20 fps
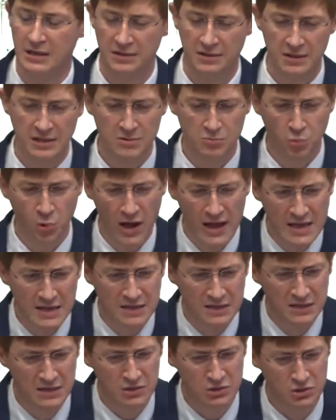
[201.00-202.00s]
that he
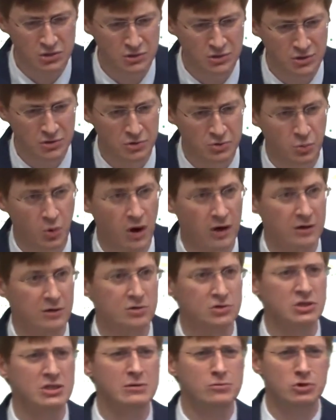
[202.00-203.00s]
waded into those
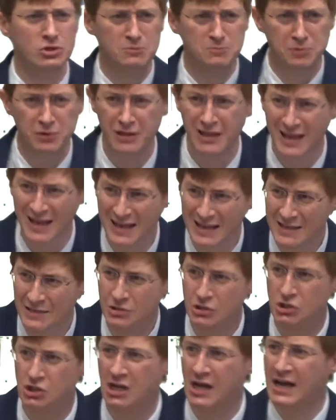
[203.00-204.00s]
waters. He was
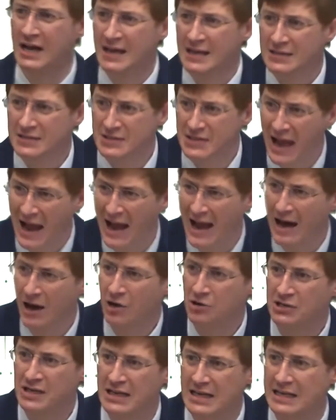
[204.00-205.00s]
plunged
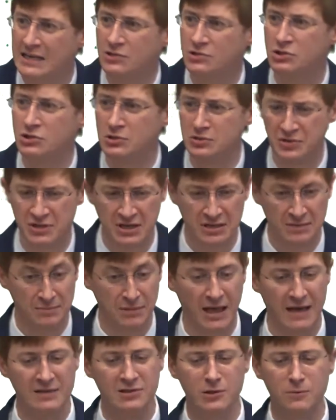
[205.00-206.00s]
down into them
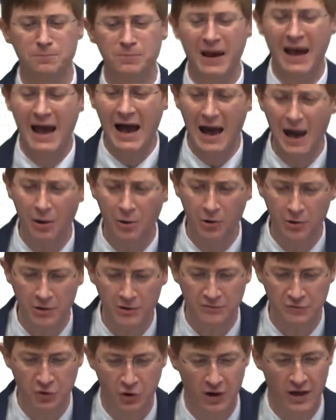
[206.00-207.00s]
like the power
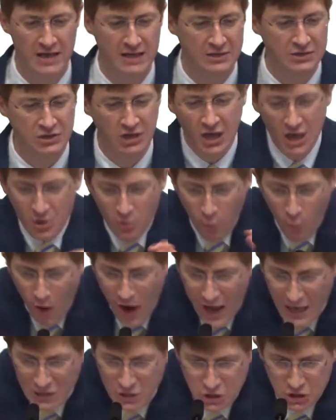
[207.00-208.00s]
of grace
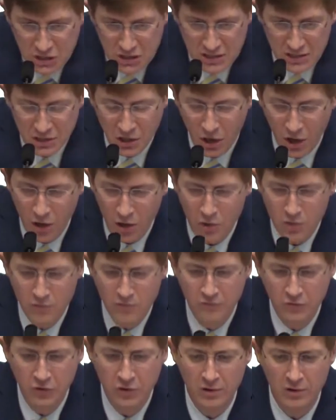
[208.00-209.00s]
washing
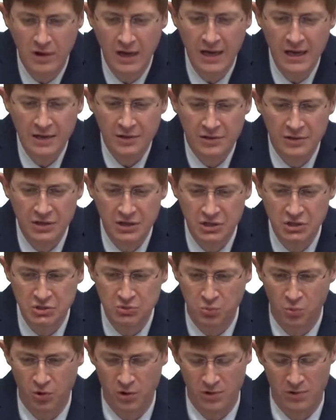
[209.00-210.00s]
over
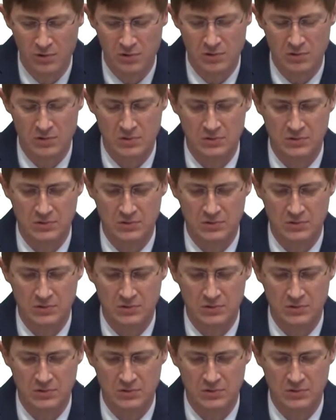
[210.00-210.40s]
this world.